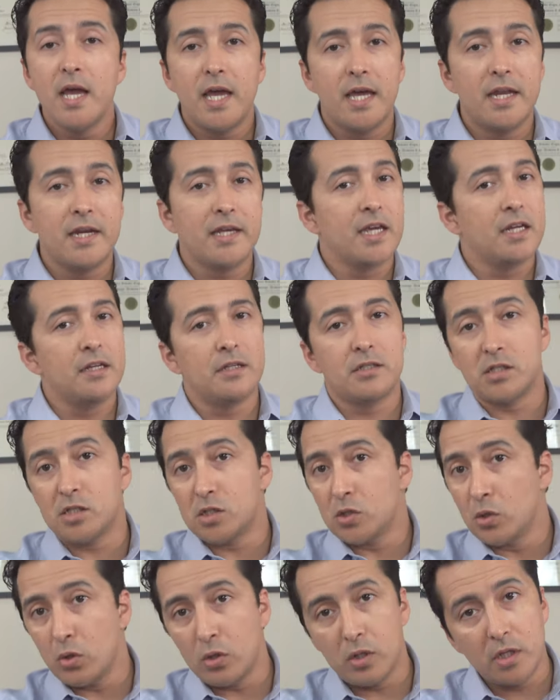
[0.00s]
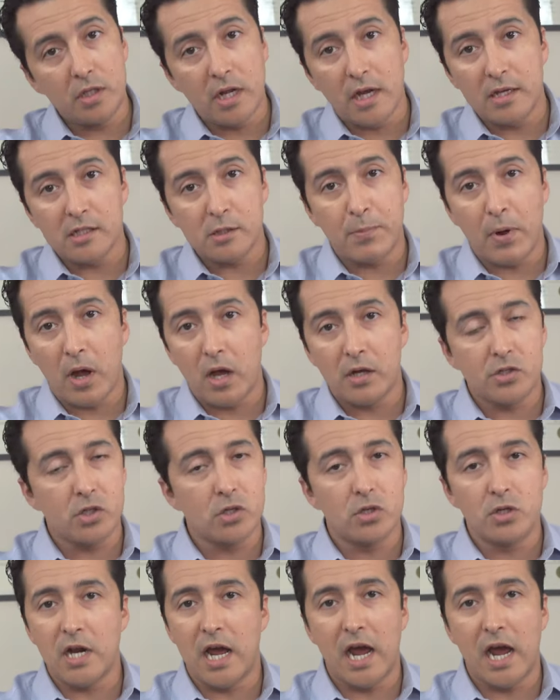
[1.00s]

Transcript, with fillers: And again, this is totally non-sponsored.